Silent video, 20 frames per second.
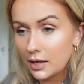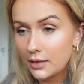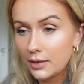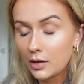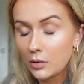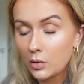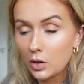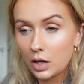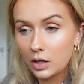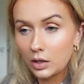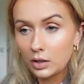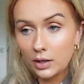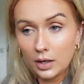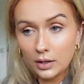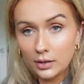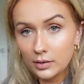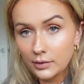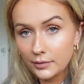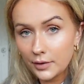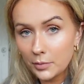and they were like, yeah,
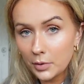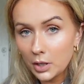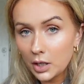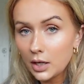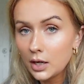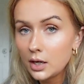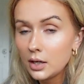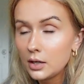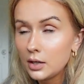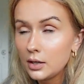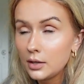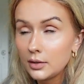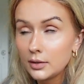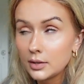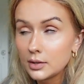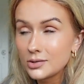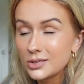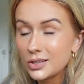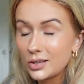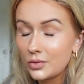this fabric.
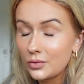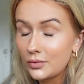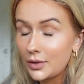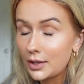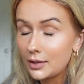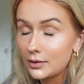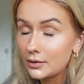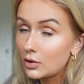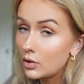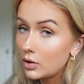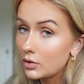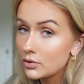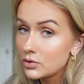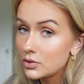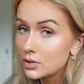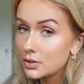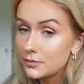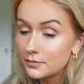So fingers crossed.